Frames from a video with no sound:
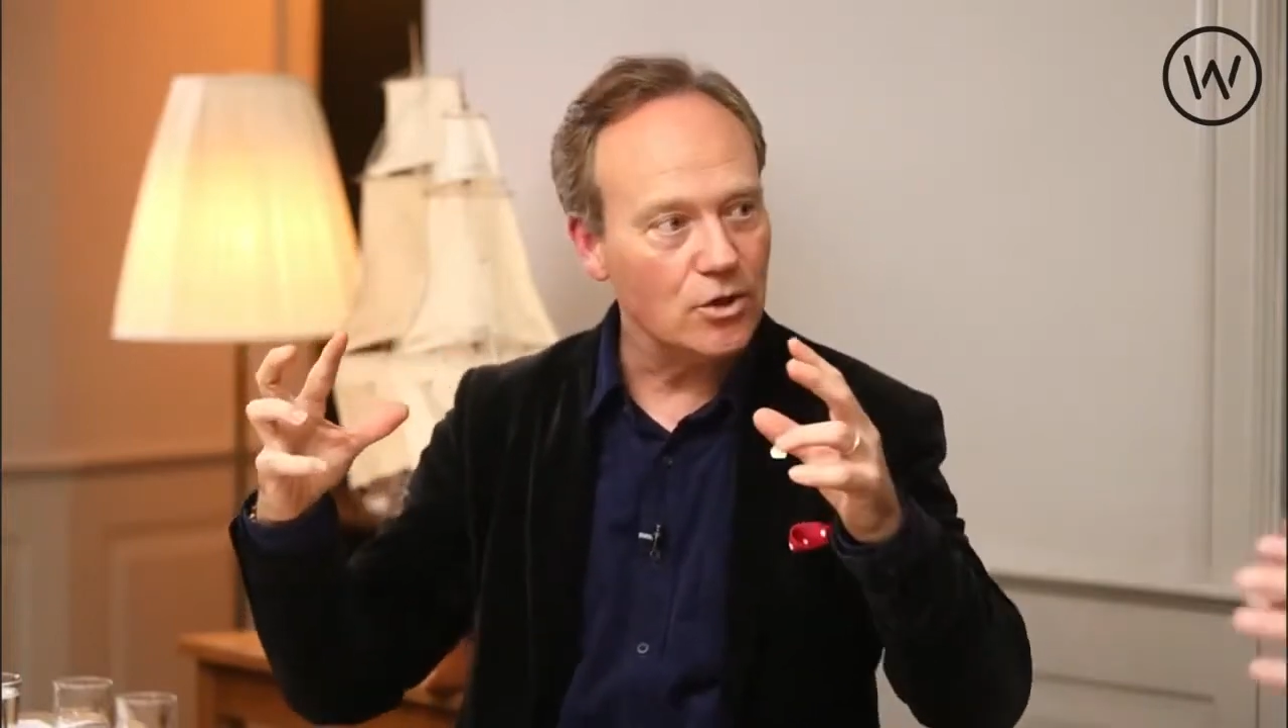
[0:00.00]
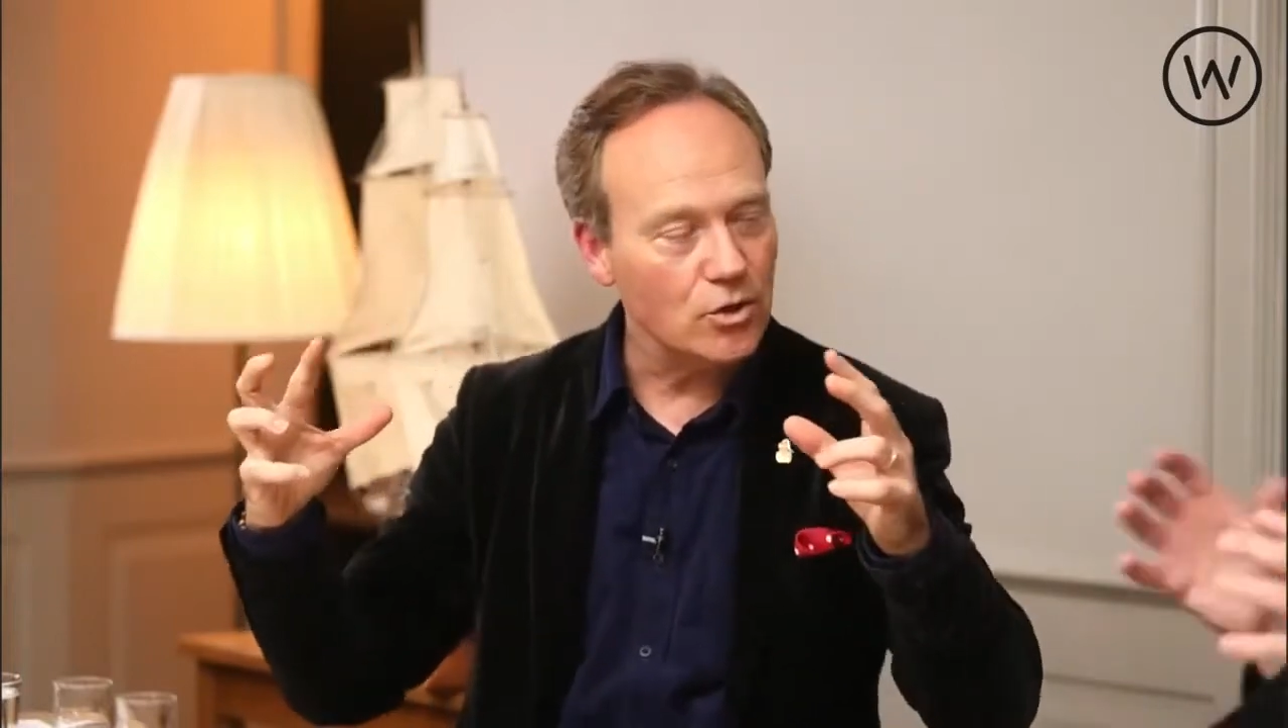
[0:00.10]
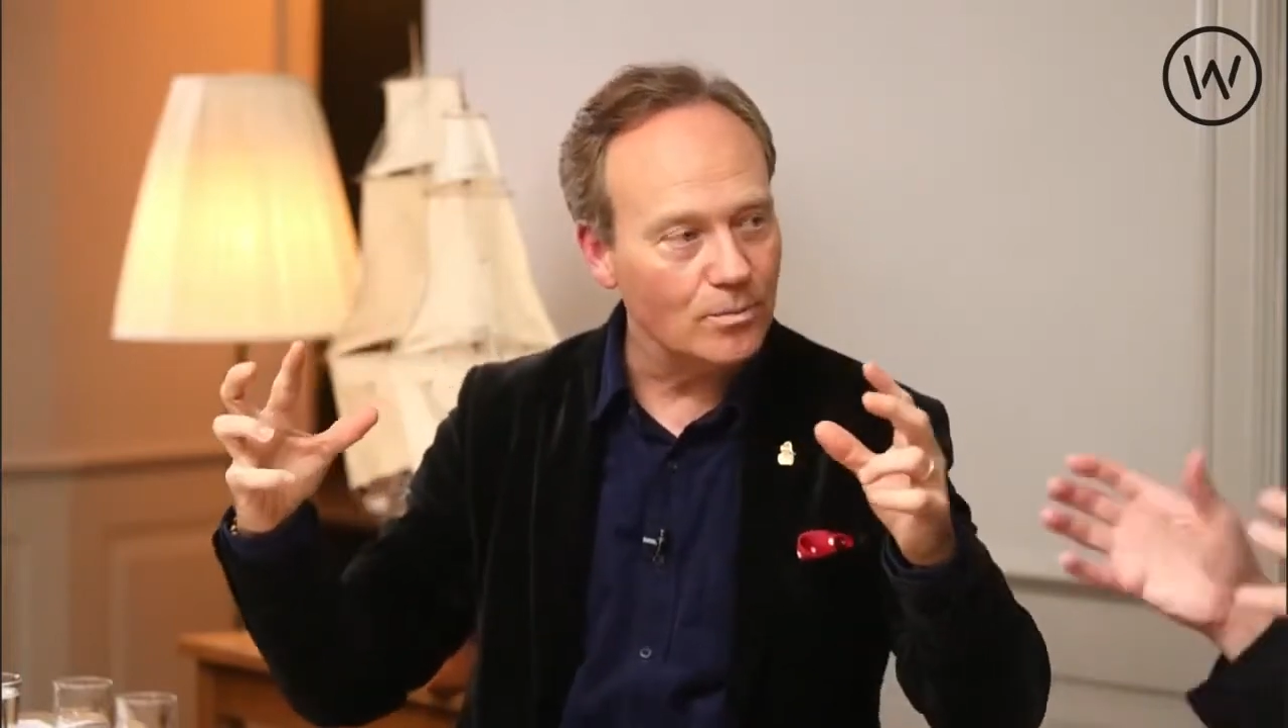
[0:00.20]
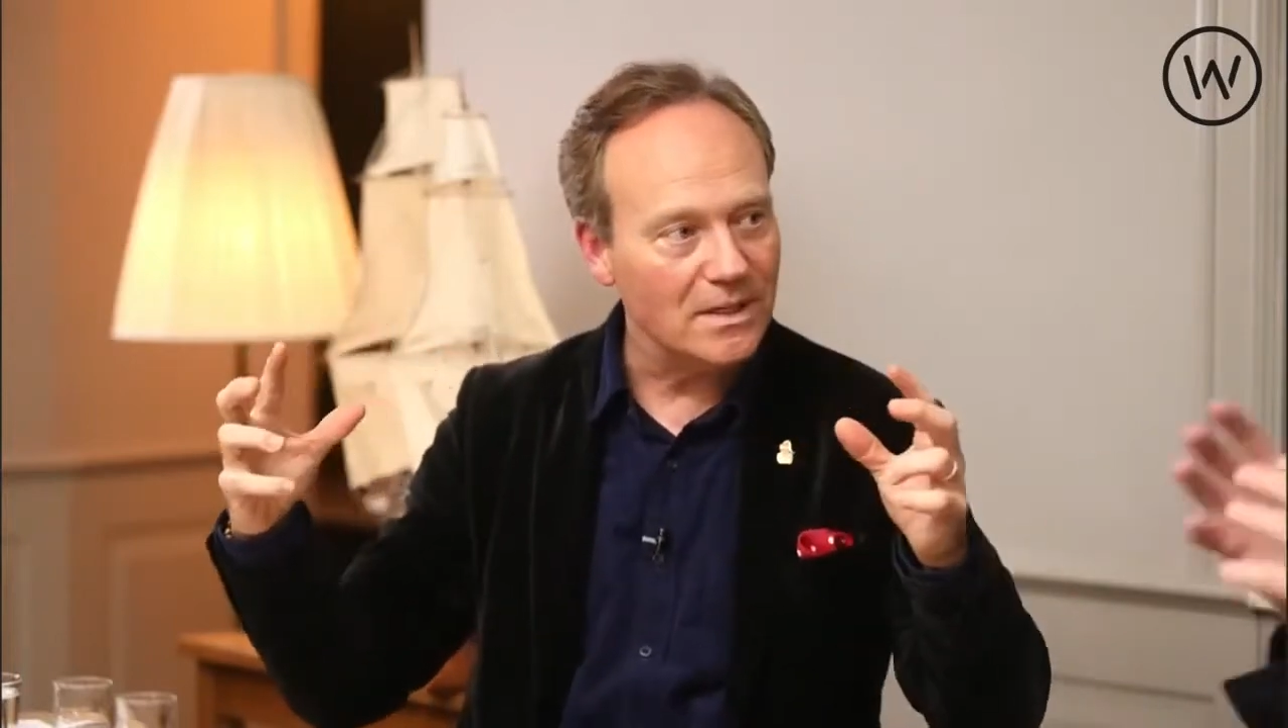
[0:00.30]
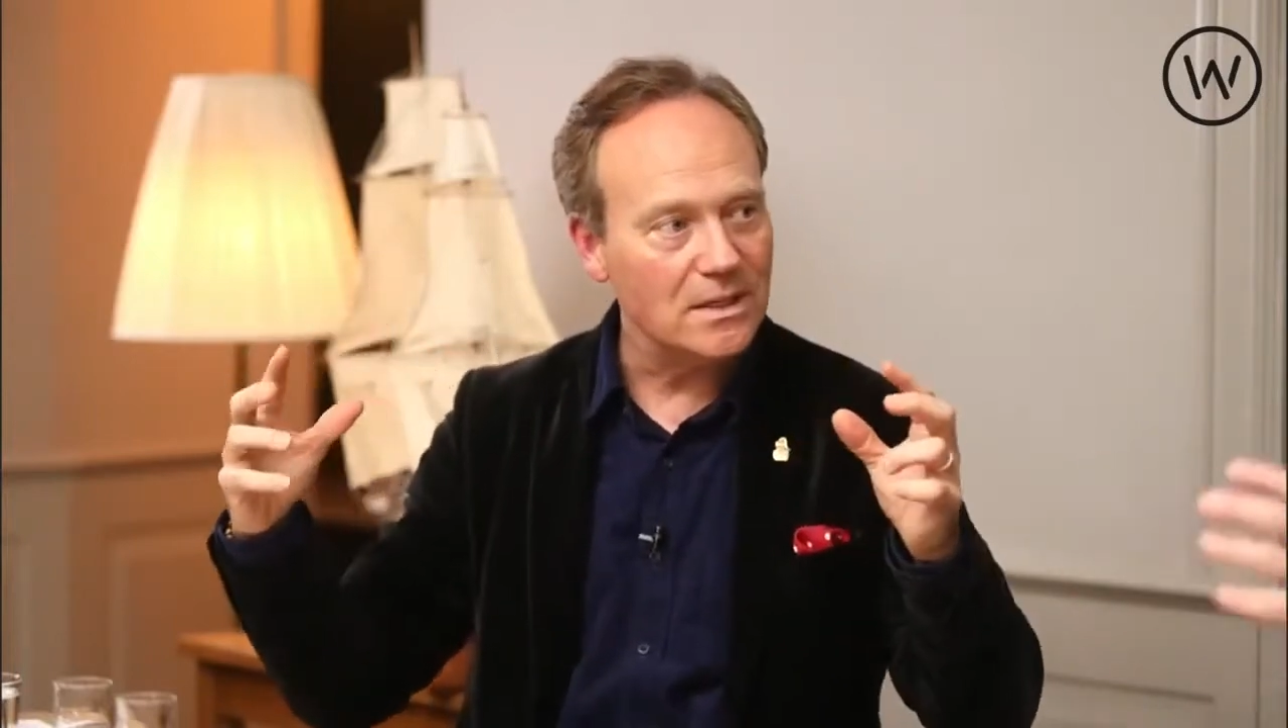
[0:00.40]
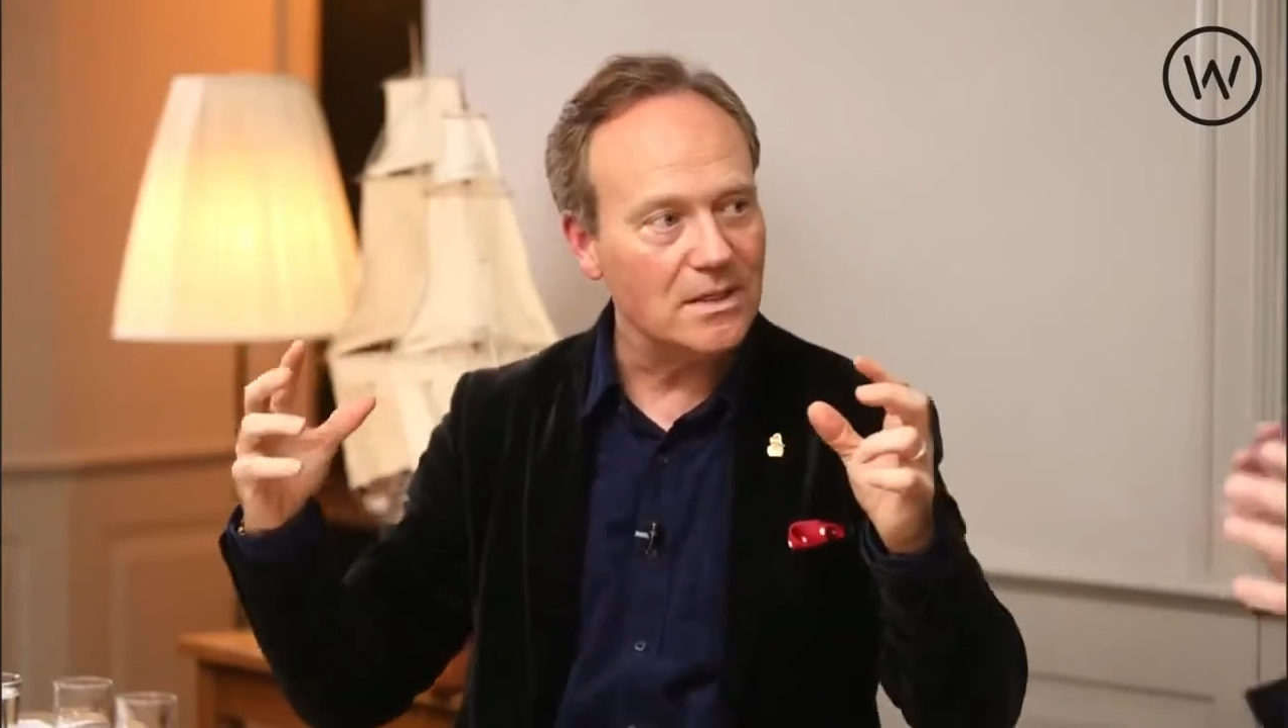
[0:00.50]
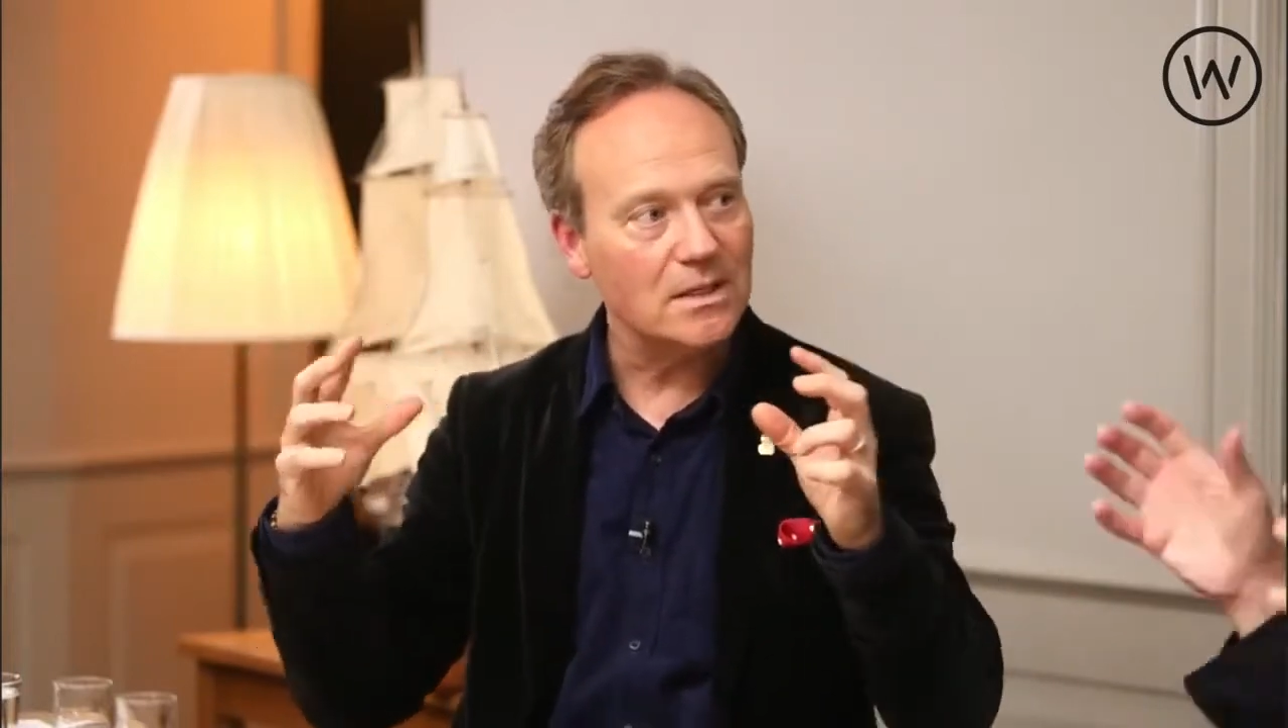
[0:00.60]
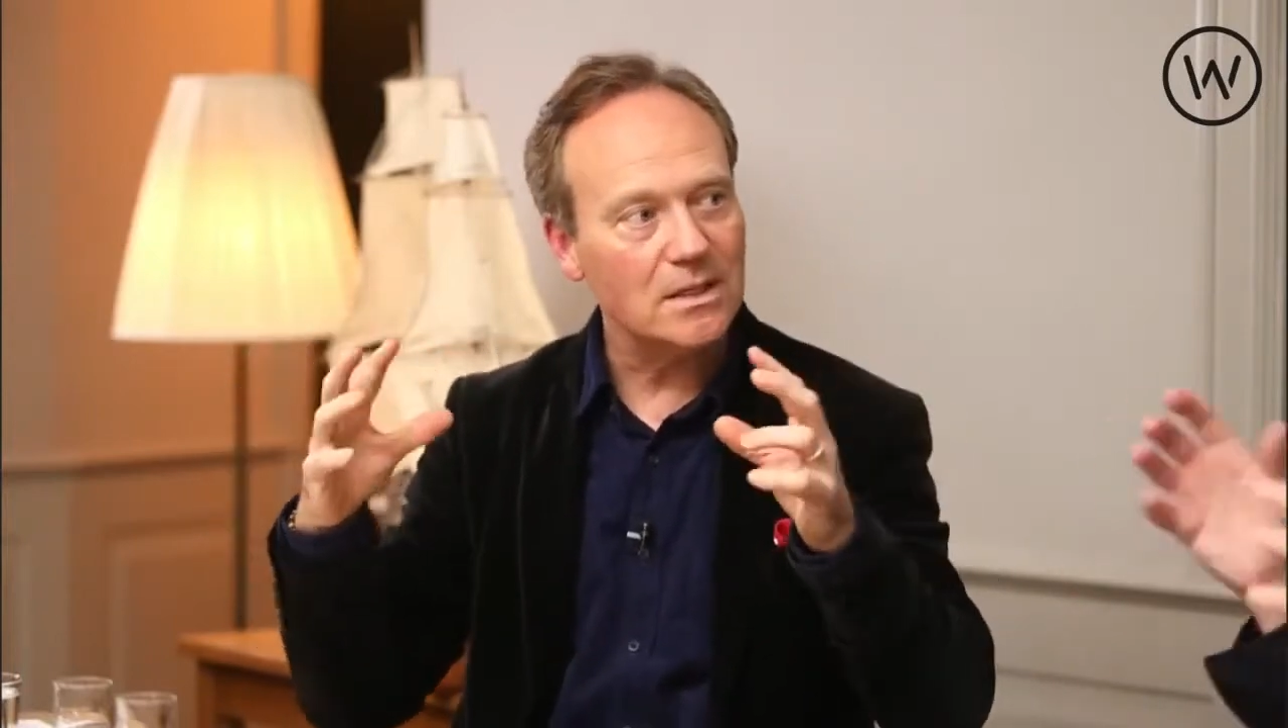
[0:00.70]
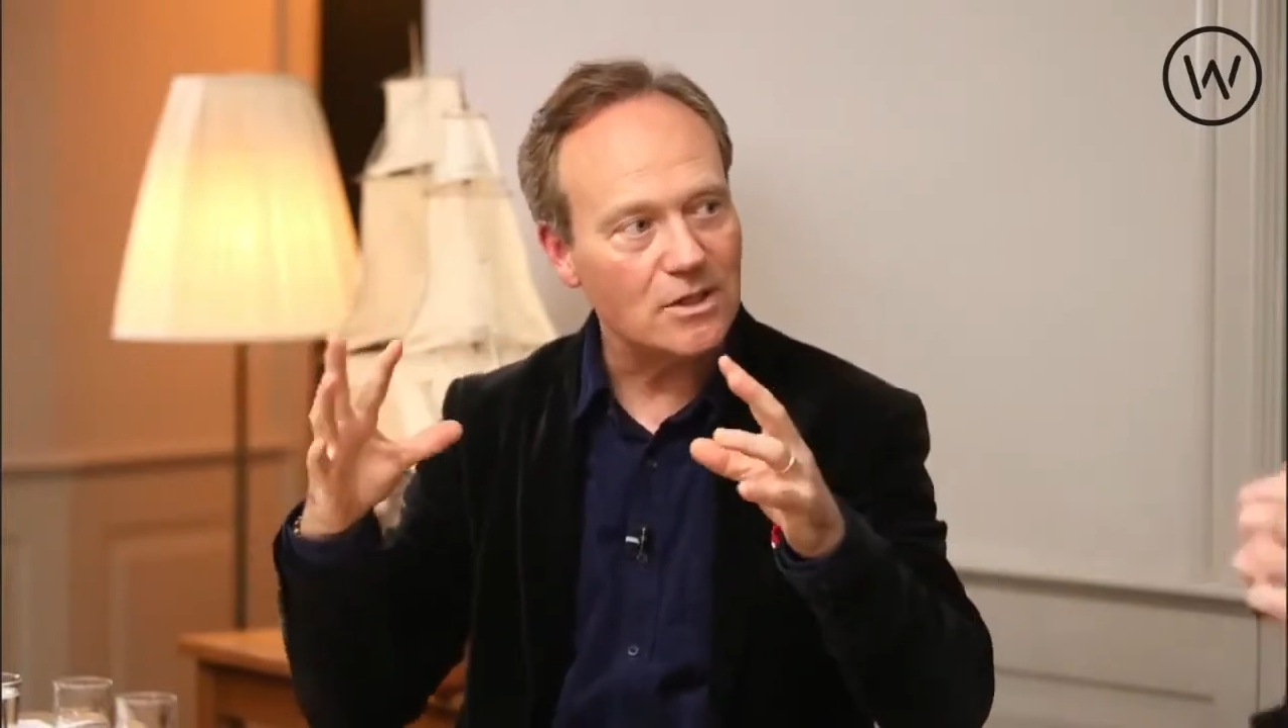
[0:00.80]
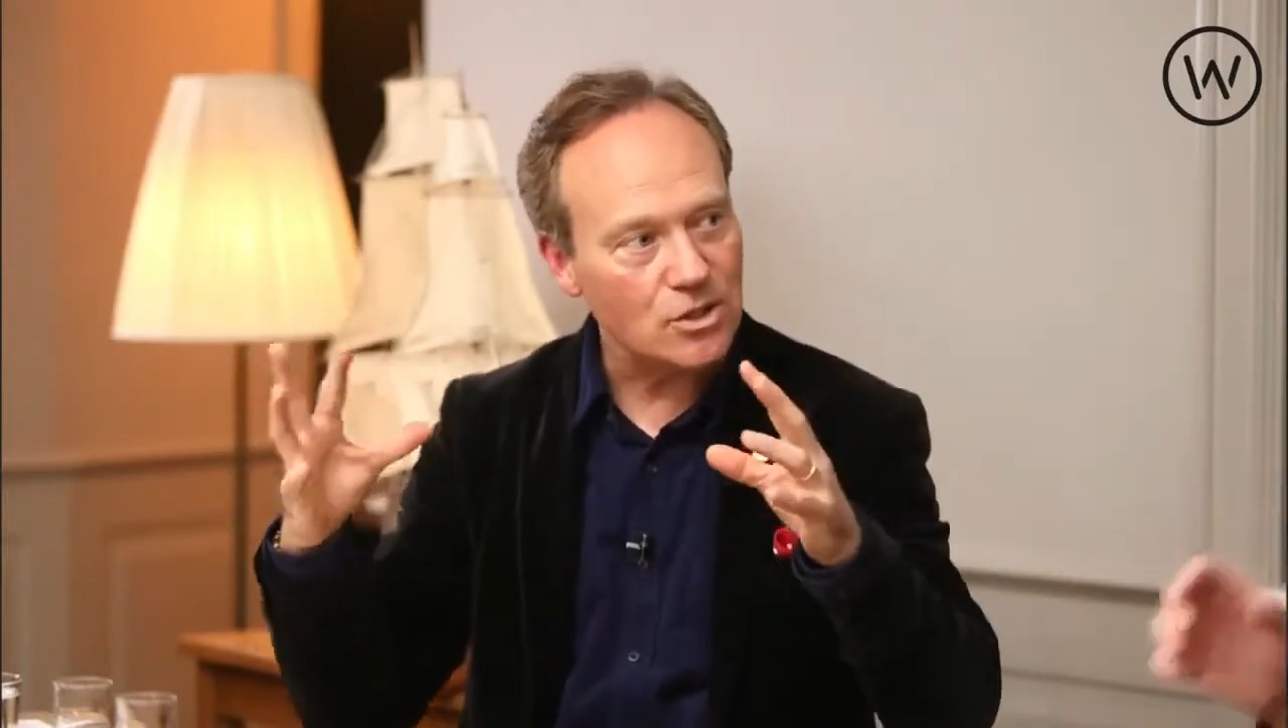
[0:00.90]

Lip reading: the humidity